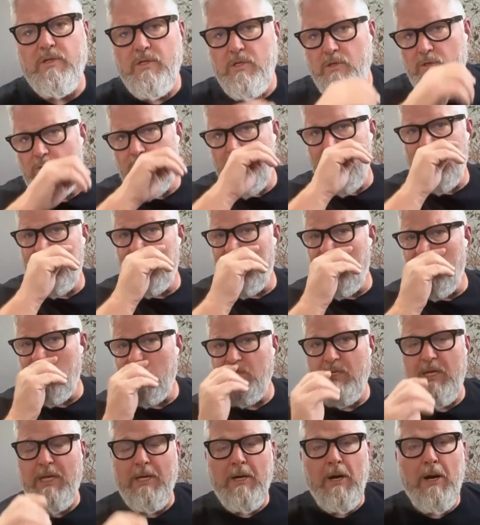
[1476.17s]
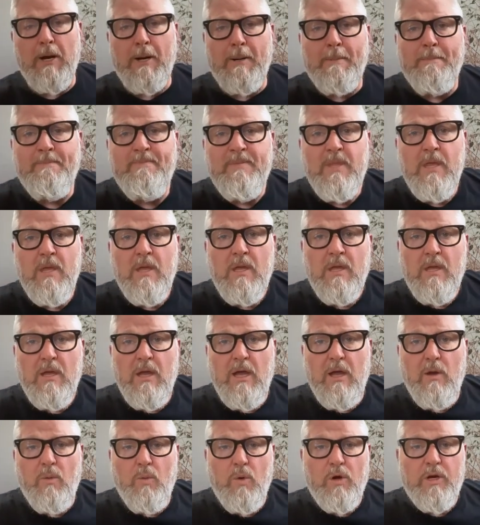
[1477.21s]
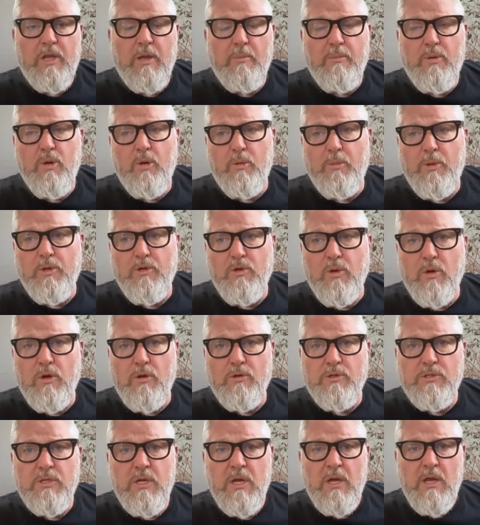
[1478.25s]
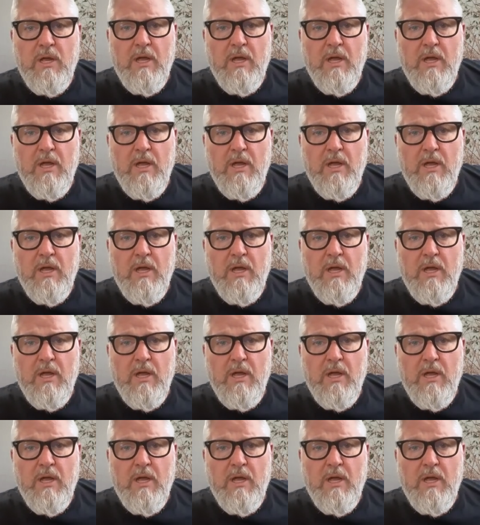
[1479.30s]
to tweak those in our working Pomodoros.